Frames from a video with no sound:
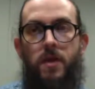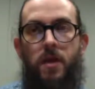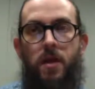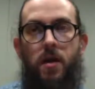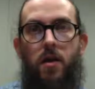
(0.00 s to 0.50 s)

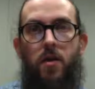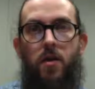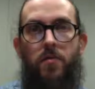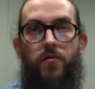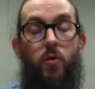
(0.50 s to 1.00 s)

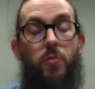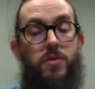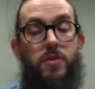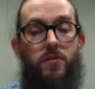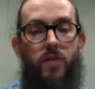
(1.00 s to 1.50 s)

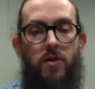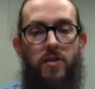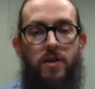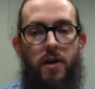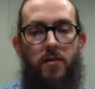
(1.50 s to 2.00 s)
of
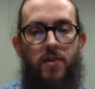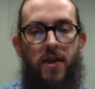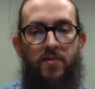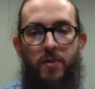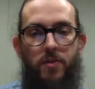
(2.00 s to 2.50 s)
content that
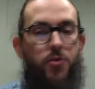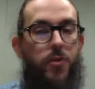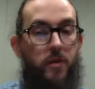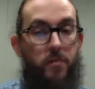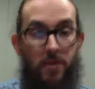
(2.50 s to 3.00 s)
have been
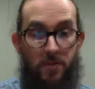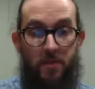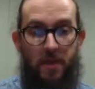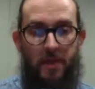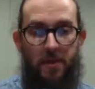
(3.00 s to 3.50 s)
created by
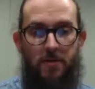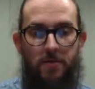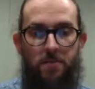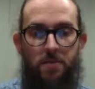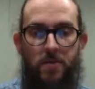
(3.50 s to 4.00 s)
somebody else.